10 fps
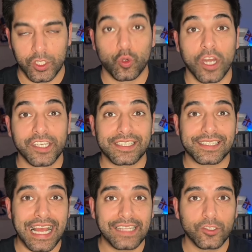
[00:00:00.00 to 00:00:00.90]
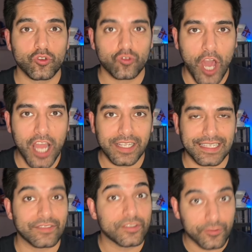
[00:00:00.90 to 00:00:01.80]
To understand the rise
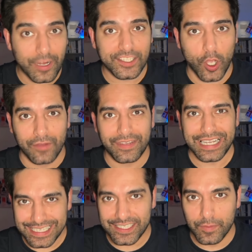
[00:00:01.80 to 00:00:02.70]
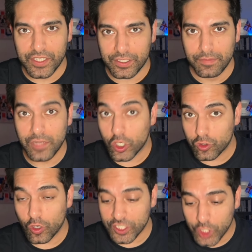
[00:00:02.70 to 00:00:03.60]
and threat of Islamism
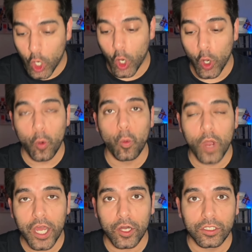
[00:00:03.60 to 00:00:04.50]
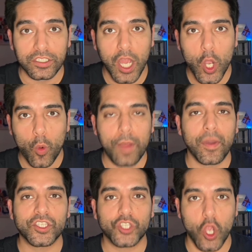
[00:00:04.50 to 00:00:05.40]
across the whole world, we
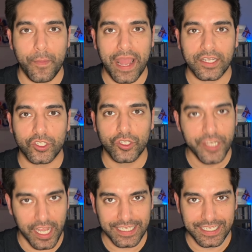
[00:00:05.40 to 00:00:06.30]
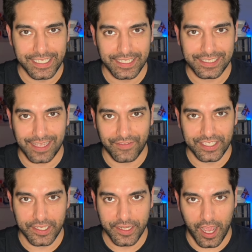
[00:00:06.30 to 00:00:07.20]
must go back to
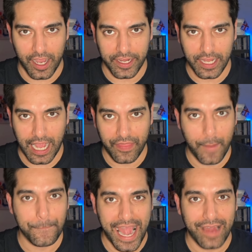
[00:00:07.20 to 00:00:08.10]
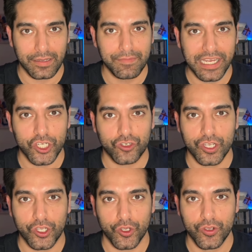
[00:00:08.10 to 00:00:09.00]
1979 and the paramilitary
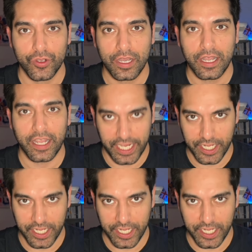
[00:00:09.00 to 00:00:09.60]
coup in